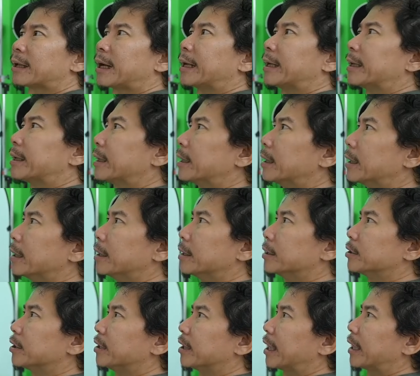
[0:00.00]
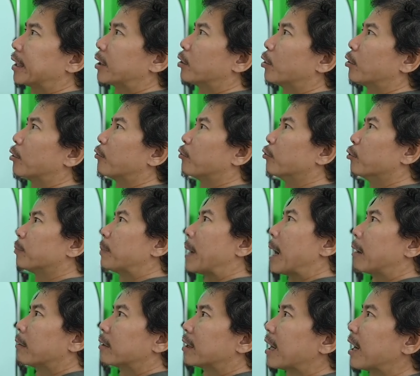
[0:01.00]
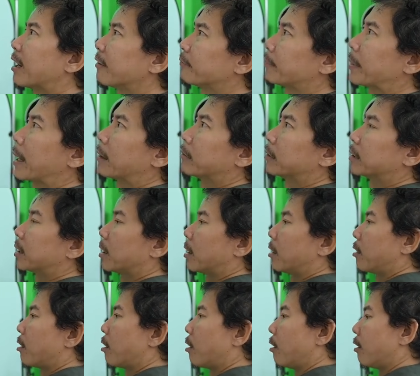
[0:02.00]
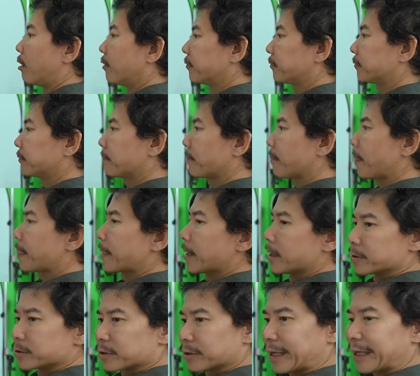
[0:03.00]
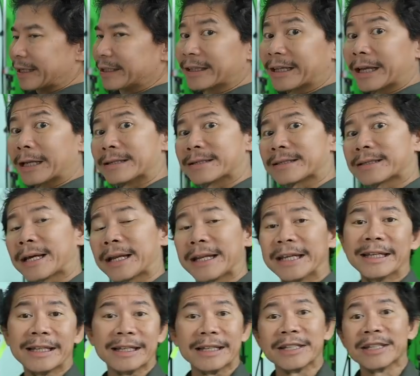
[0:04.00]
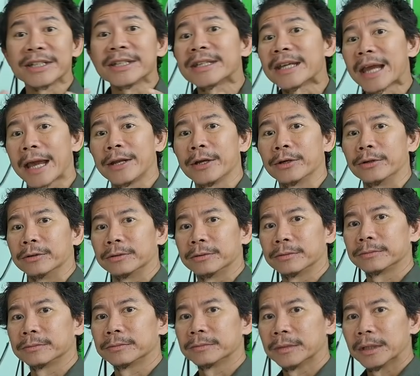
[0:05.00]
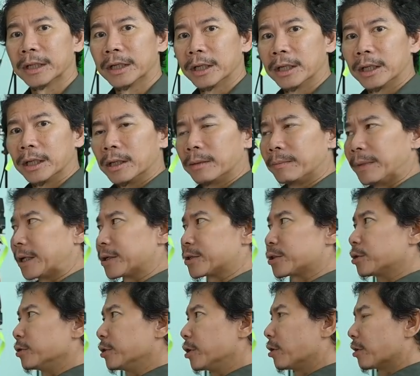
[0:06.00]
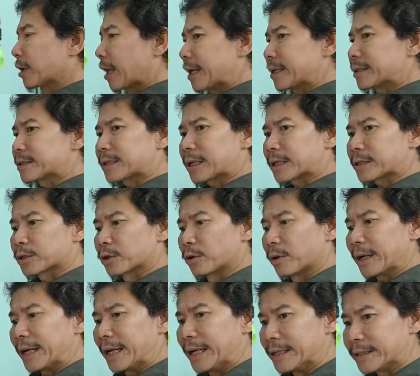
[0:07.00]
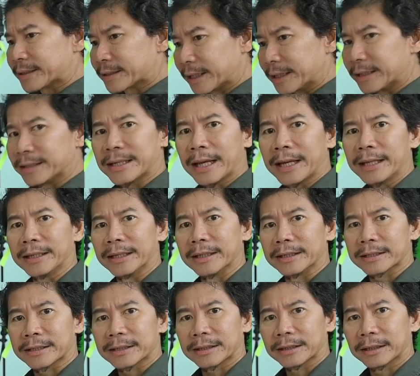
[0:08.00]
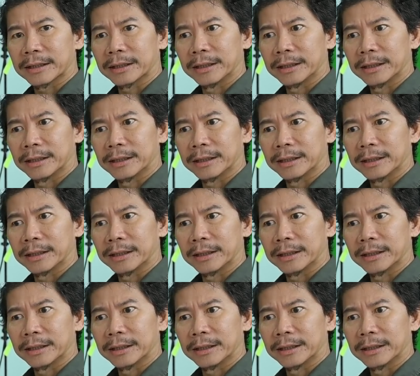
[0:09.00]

light. So you can go full power, half power, or off, so that you can study the shadow. Because studio lights are so instantaneous,